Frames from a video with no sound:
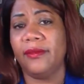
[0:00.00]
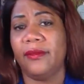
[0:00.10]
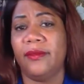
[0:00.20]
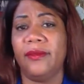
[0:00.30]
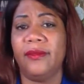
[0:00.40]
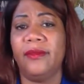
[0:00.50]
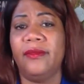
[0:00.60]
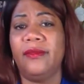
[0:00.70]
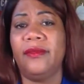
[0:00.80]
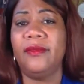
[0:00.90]

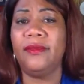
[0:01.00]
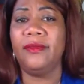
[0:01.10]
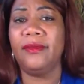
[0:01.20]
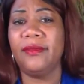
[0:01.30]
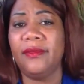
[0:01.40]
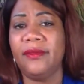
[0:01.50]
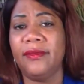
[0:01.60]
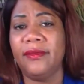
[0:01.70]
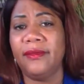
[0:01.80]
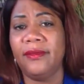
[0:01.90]

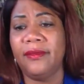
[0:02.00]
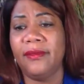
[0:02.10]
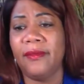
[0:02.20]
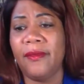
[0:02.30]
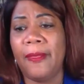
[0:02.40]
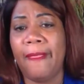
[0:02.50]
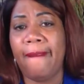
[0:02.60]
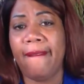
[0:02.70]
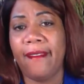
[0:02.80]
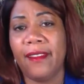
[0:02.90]

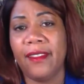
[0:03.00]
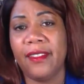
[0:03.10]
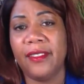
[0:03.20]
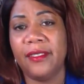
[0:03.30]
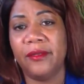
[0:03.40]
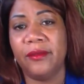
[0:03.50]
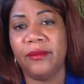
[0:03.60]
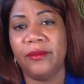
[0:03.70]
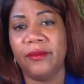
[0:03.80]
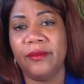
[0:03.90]

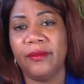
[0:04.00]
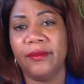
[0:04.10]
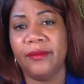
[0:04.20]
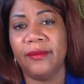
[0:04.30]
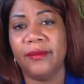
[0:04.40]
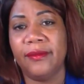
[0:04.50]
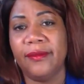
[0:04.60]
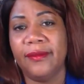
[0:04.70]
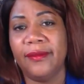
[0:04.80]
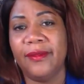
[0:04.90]

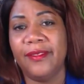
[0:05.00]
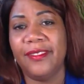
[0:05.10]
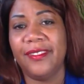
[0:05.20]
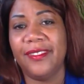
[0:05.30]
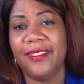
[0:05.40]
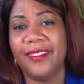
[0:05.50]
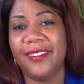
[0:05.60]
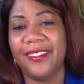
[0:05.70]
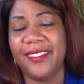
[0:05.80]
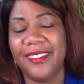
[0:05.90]

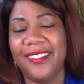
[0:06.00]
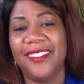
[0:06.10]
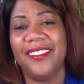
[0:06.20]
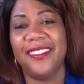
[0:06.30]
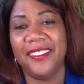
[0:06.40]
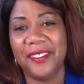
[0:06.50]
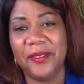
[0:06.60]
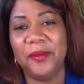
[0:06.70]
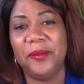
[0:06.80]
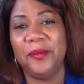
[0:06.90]

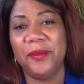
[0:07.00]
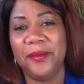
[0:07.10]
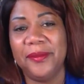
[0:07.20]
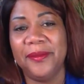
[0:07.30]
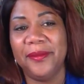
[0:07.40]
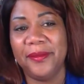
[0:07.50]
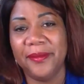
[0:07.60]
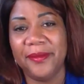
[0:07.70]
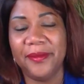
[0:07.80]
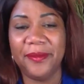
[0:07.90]
[no speech]